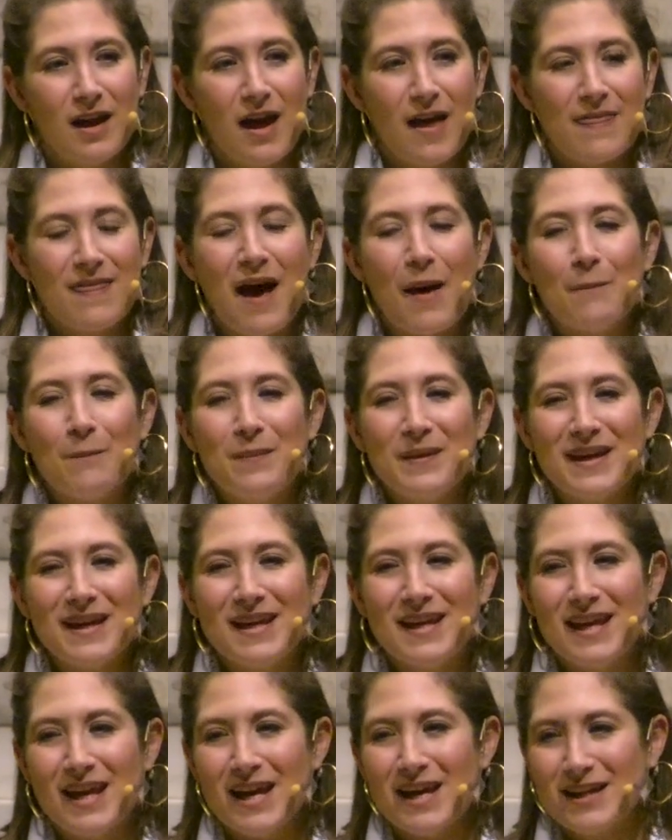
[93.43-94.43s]
that
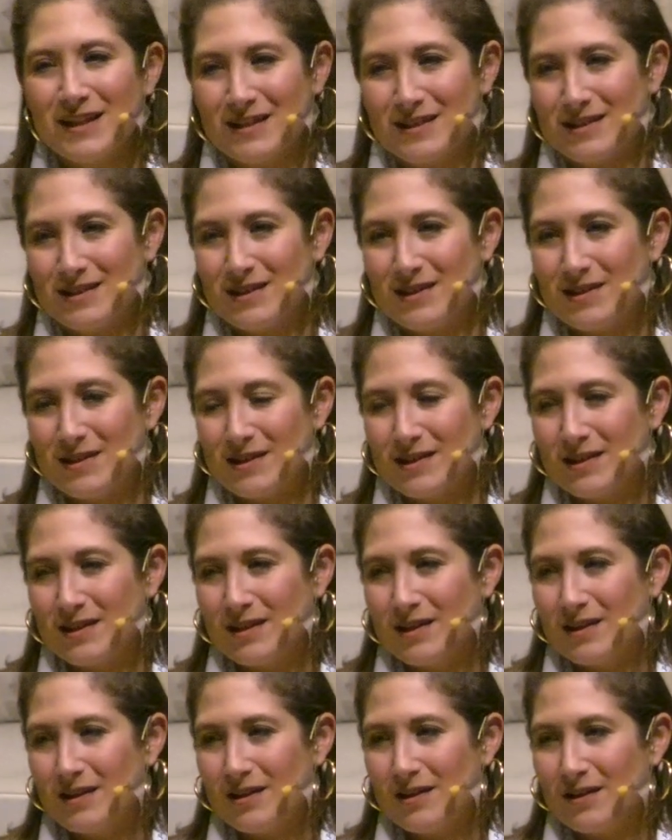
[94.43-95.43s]
begins
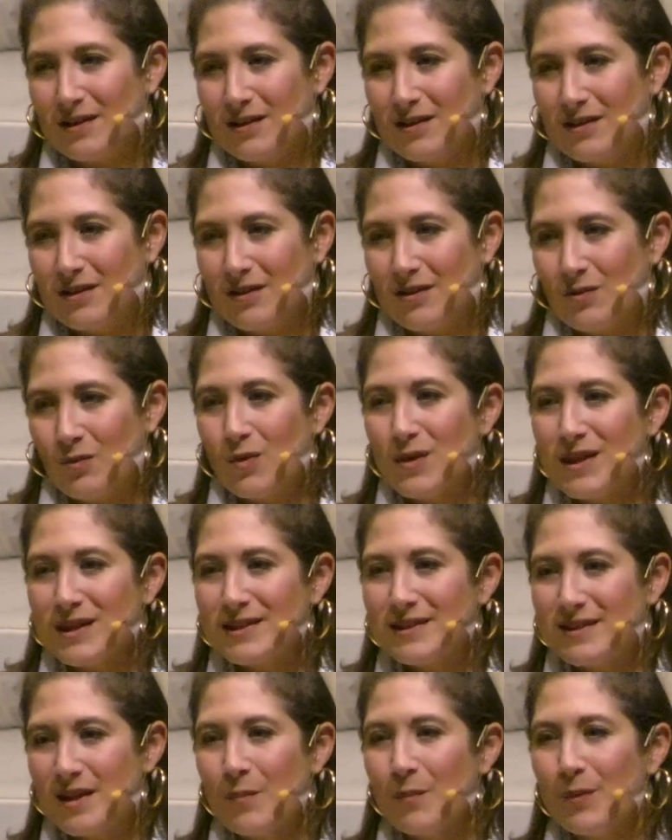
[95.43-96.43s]
with a
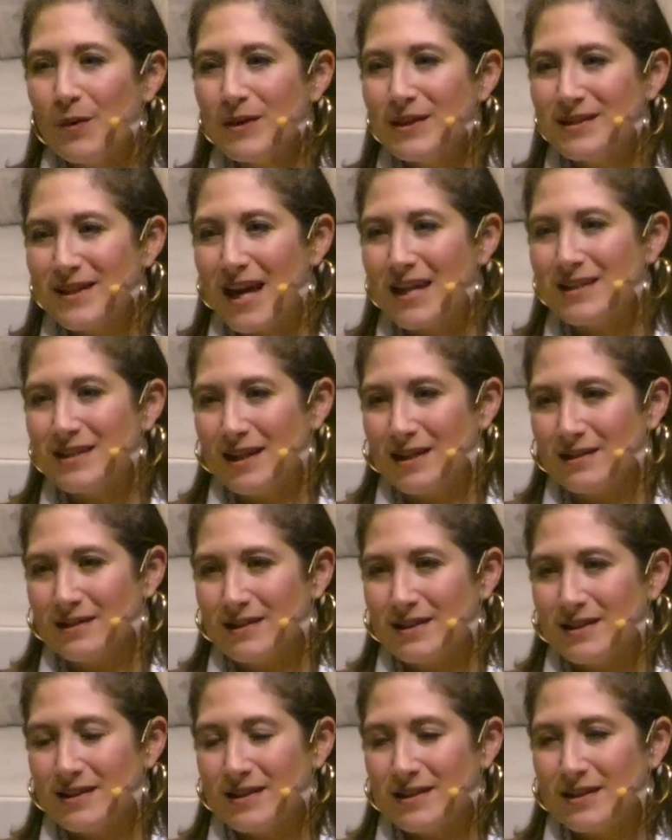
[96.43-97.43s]
simple
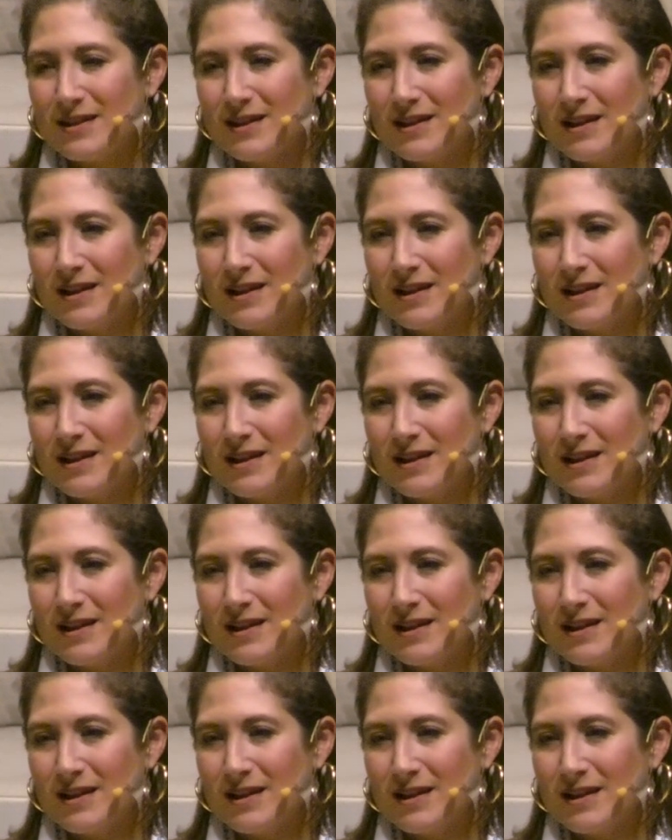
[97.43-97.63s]
sentence.